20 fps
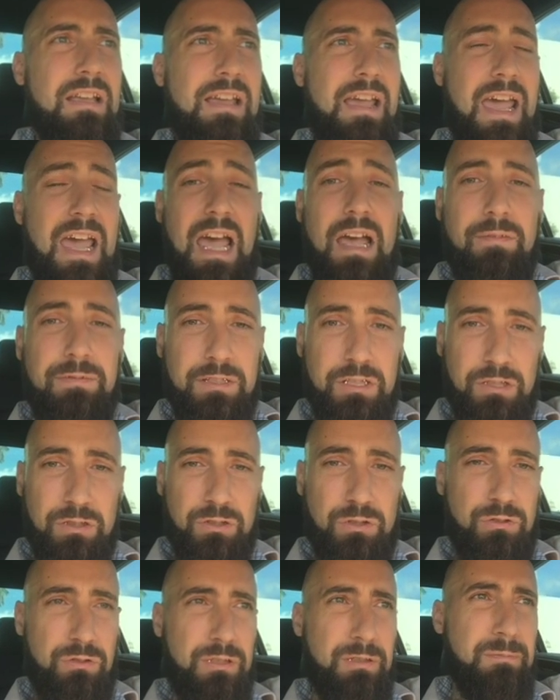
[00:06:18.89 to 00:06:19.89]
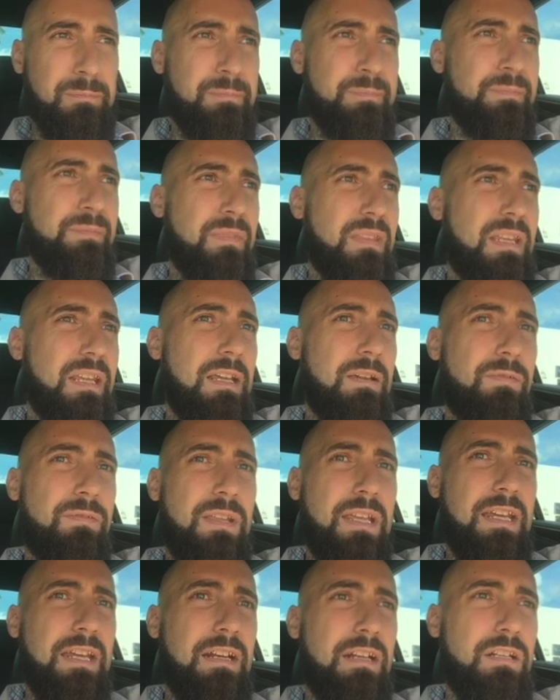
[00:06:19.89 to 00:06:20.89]
have children if
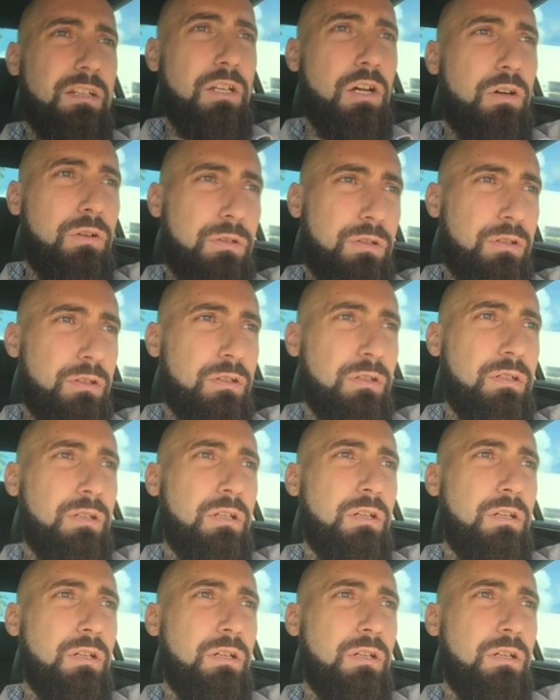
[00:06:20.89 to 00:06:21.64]
they get a donor